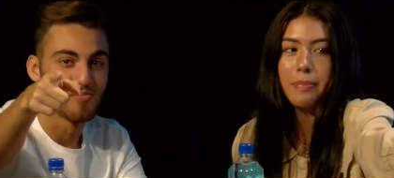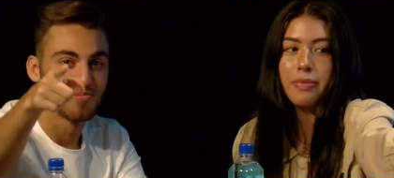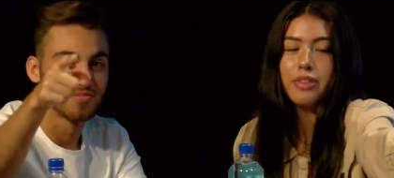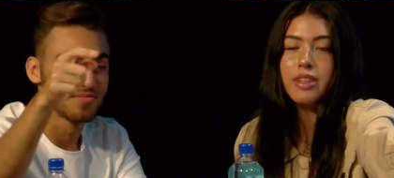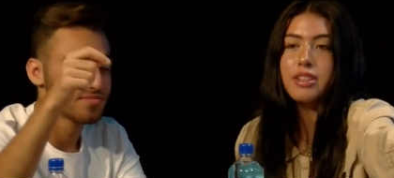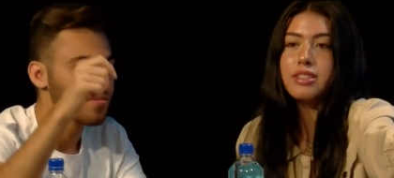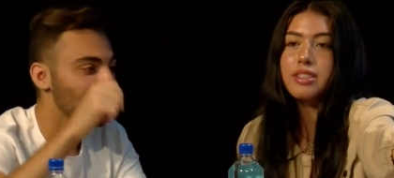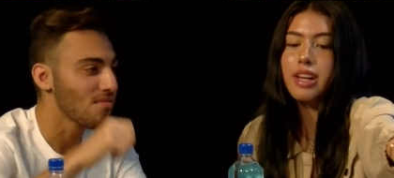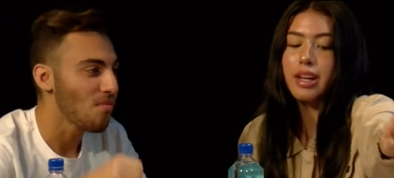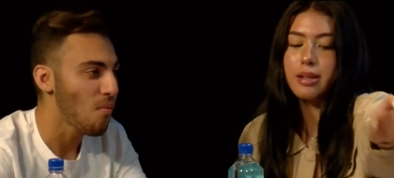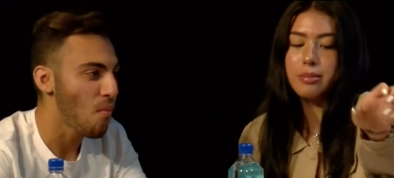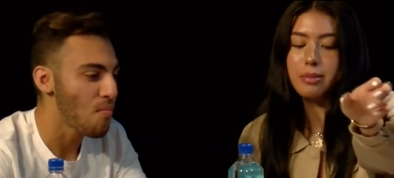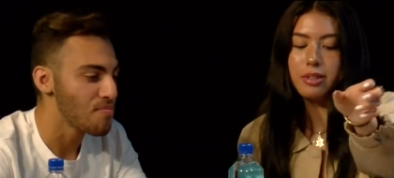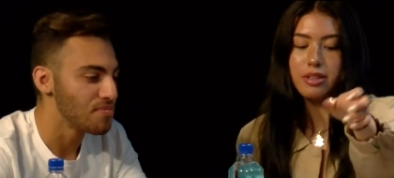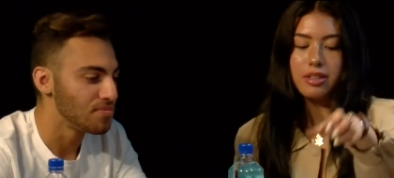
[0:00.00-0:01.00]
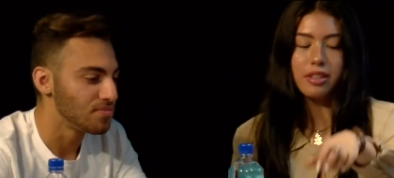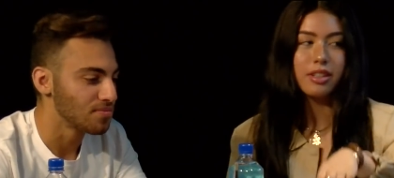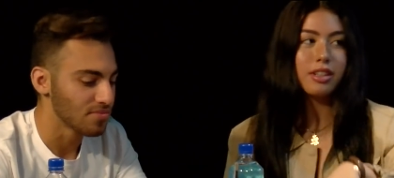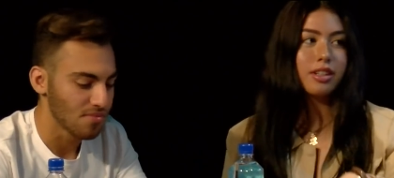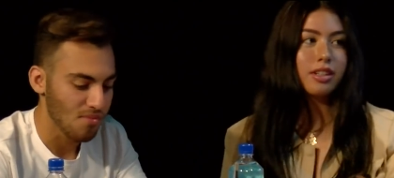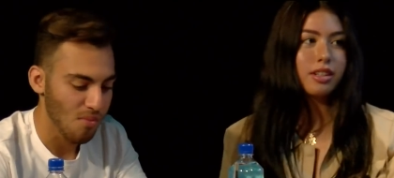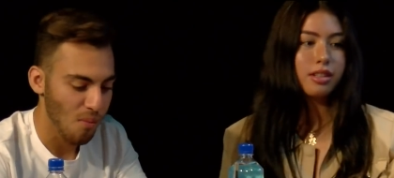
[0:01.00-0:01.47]
Speaker 1: real problem, you
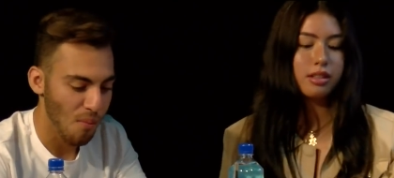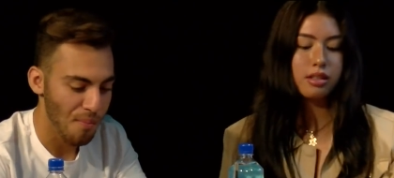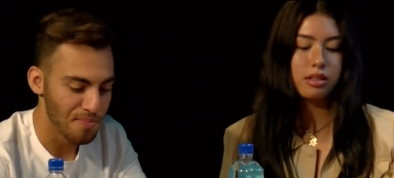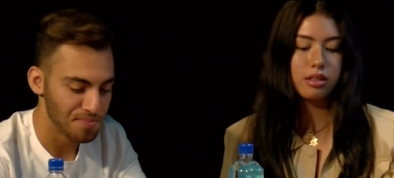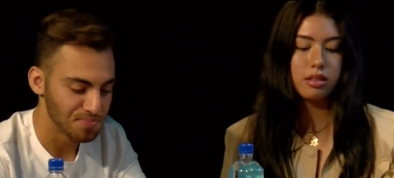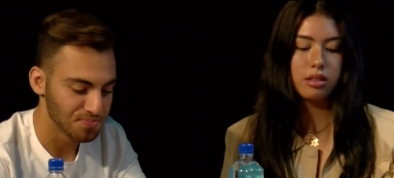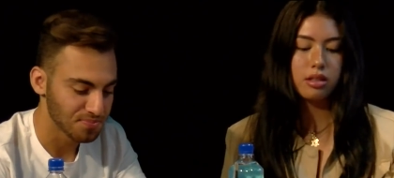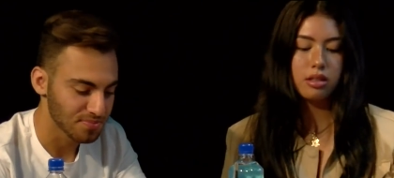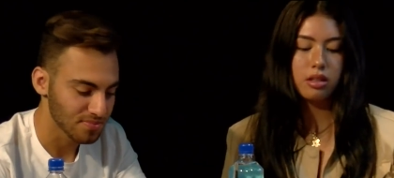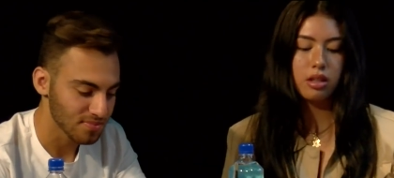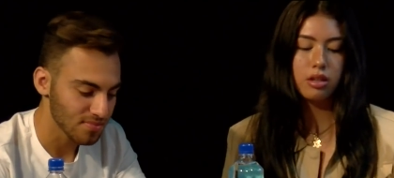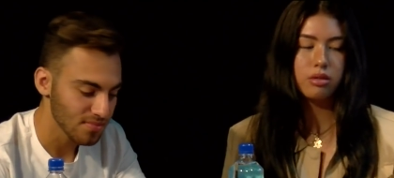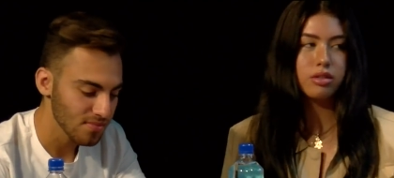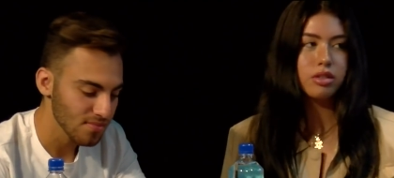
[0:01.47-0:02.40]
guys. Come on. Let's Are you